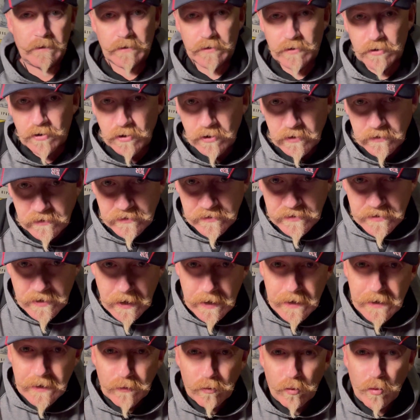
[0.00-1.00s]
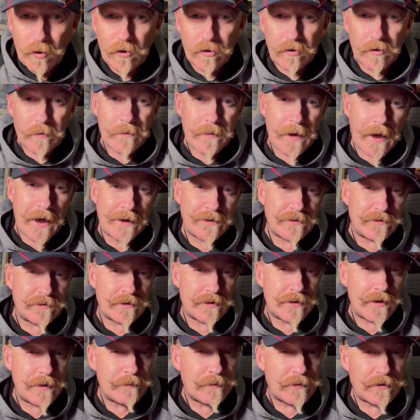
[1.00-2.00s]
Good day and welcome back to
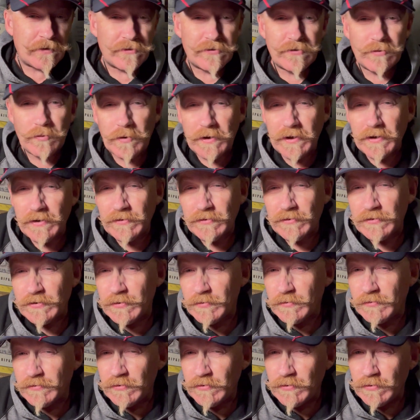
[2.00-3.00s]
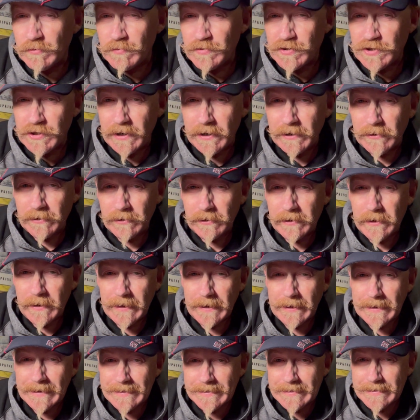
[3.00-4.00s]
the Hipkins Twins YouTube channel.
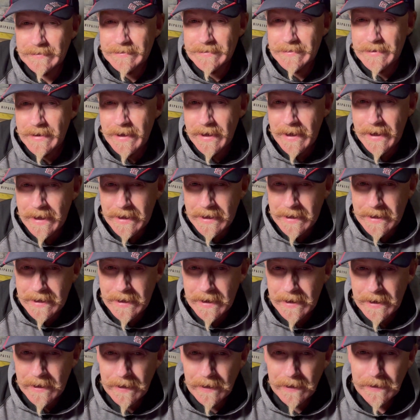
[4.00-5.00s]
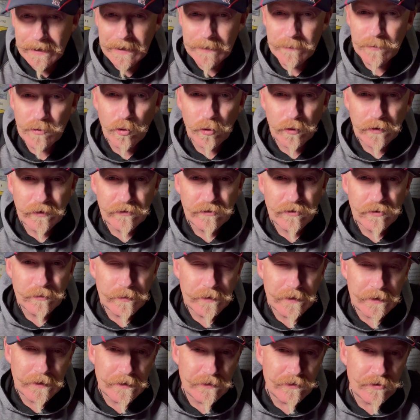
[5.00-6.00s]
And today I am going to
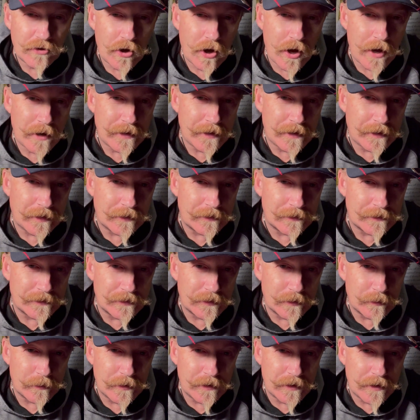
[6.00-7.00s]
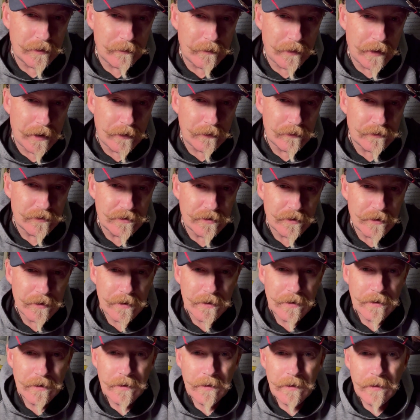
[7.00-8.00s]
be talking a little bit about
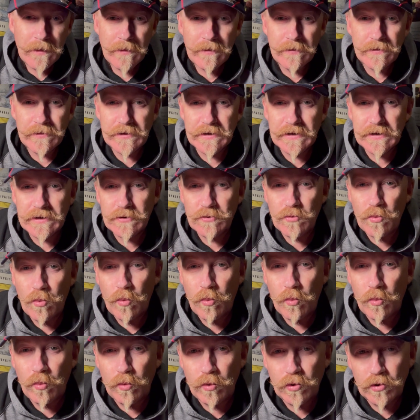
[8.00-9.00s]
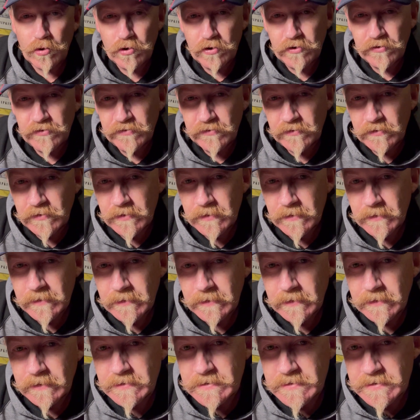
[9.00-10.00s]
the worst
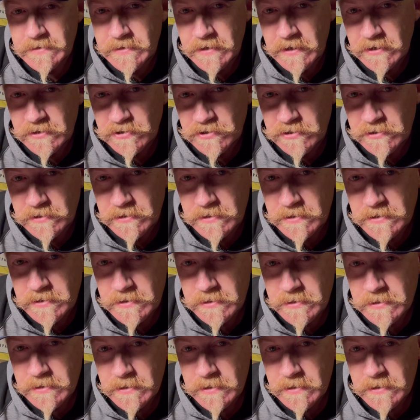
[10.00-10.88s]
conditioned